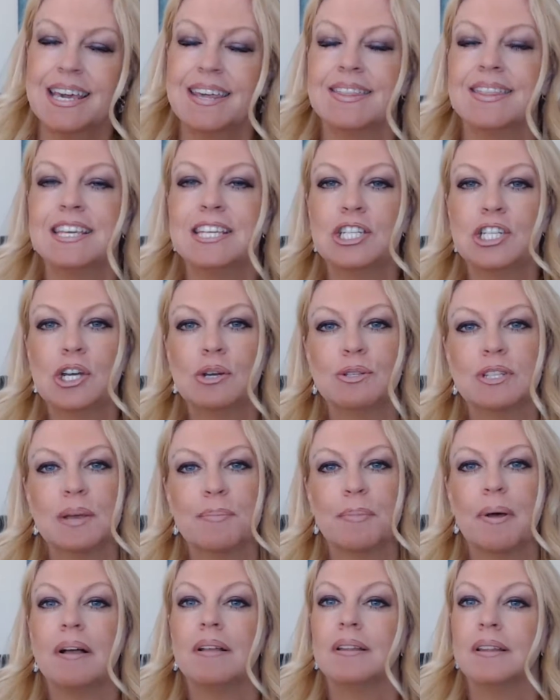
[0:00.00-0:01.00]
This shows
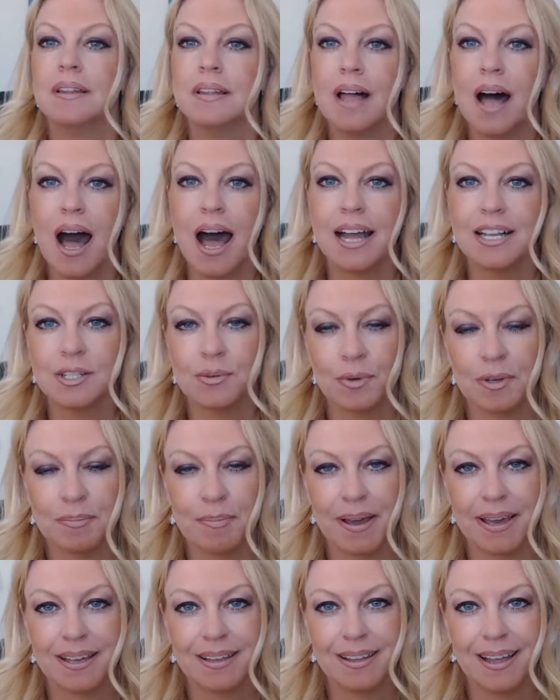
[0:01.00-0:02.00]
up a lot with
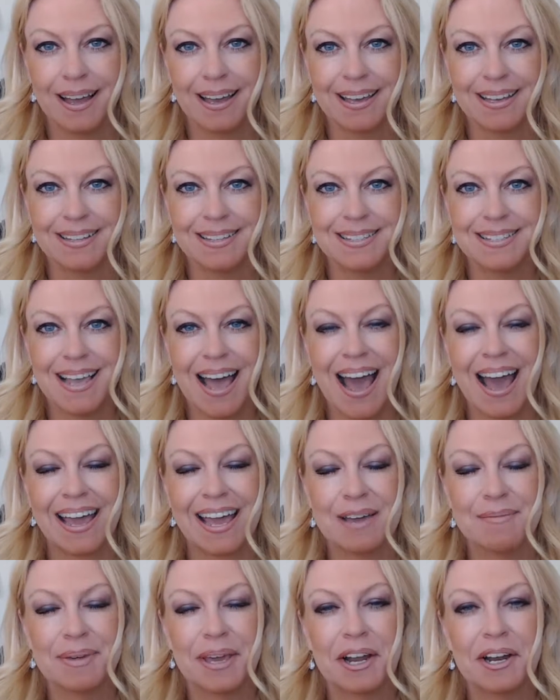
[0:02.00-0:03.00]
my clients. Hi,
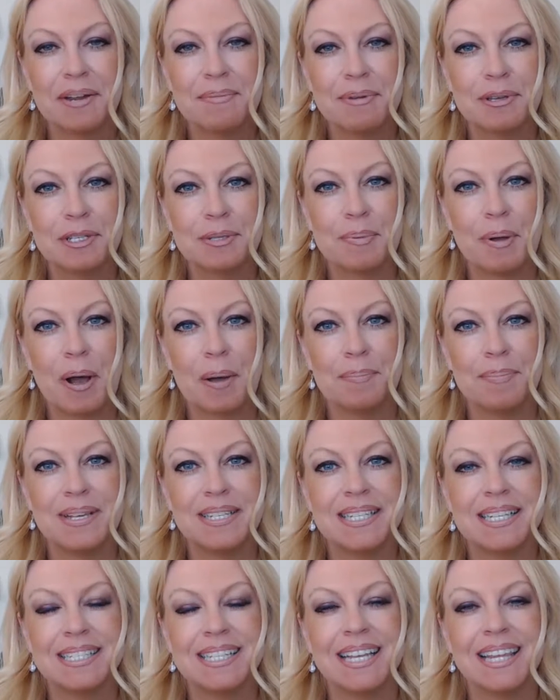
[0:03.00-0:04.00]
I'm Karie Millspaugh,
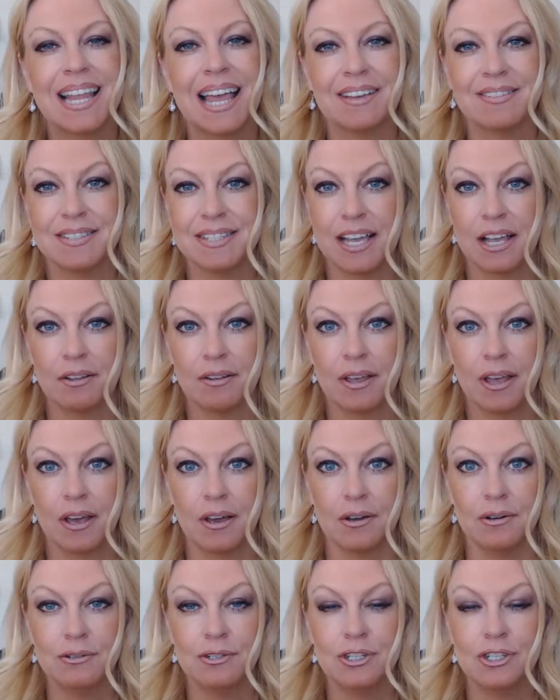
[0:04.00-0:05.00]
business and lifestyle
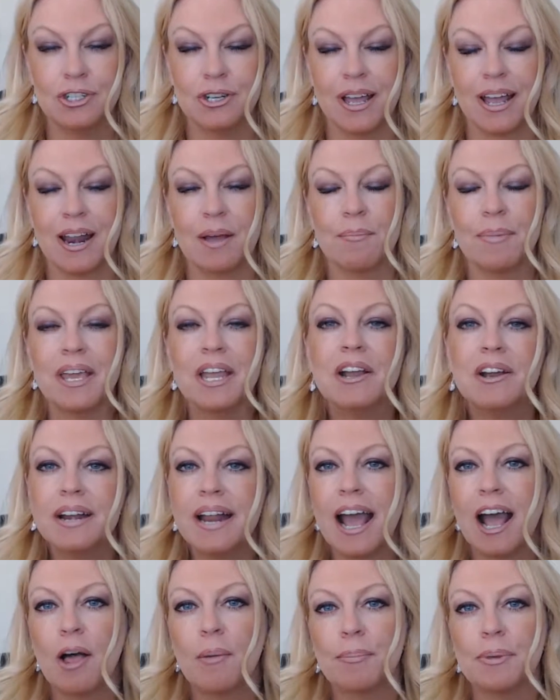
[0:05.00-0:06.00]
coach, and I'm here to
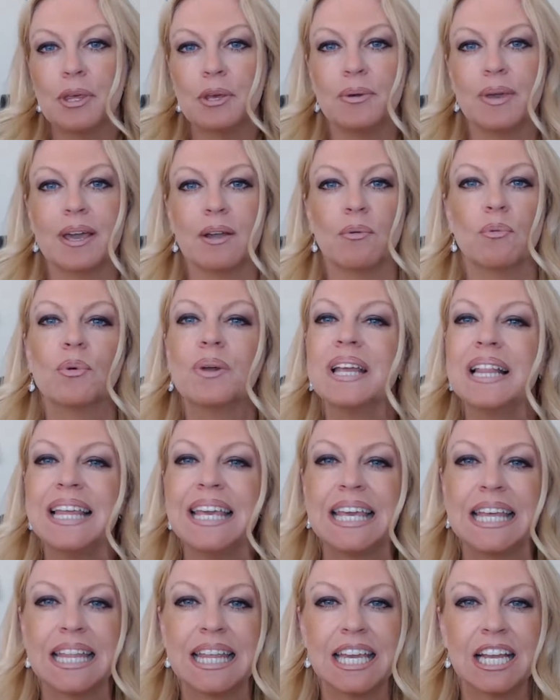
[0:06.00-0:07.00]
help you get really
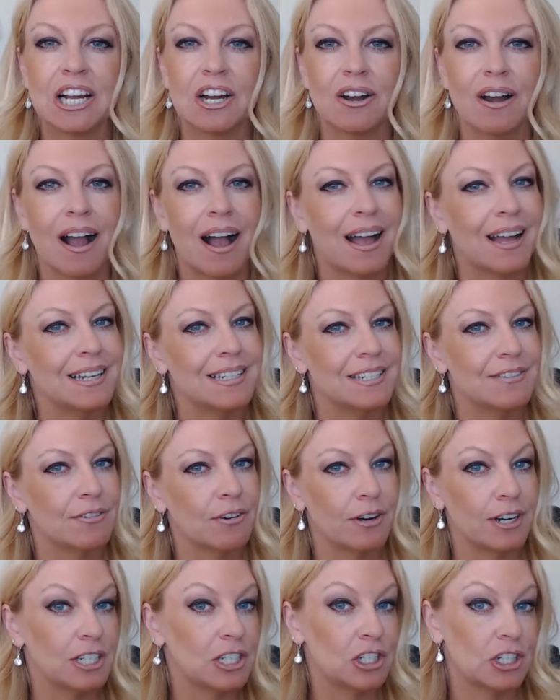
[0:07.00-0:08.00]
clear on
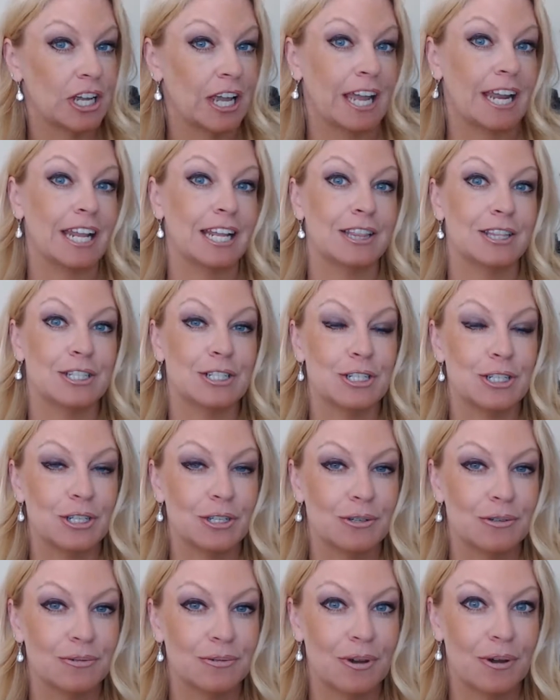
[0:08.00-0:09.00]
differentiating the
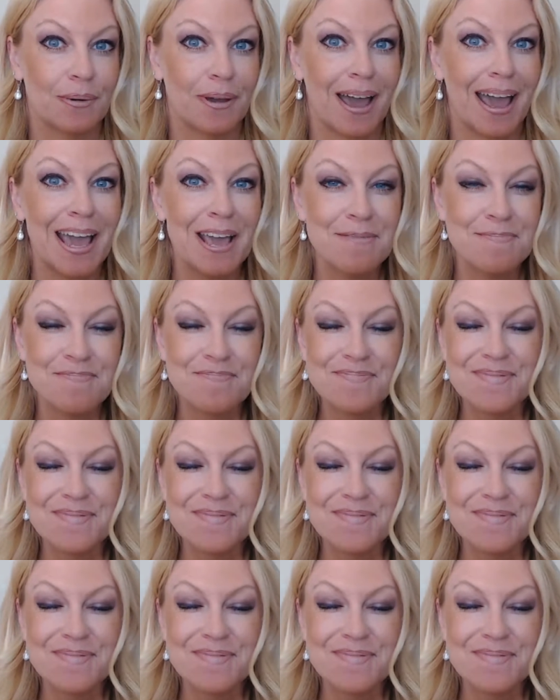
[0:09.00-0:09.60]
two, okay?